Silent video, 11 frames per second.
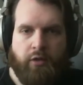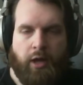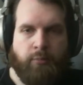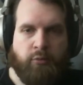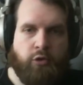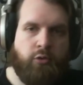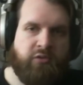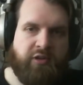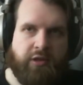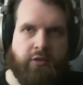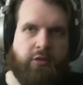I'm
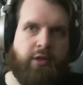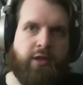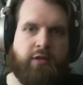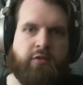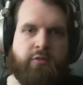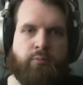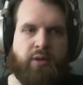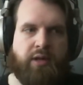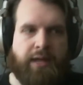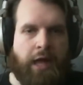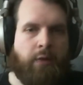losing this, but
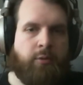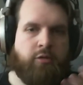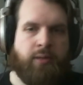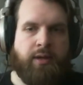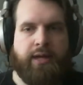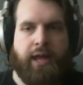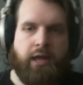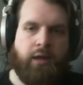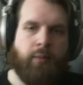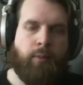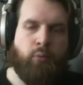like how much am I
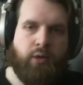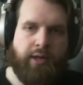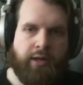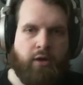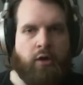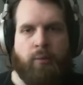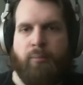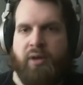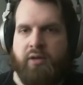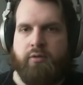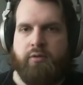gaining by putting it on a
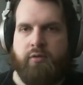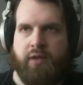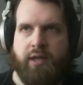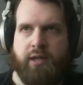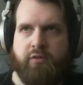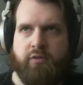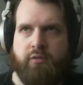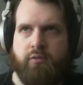button that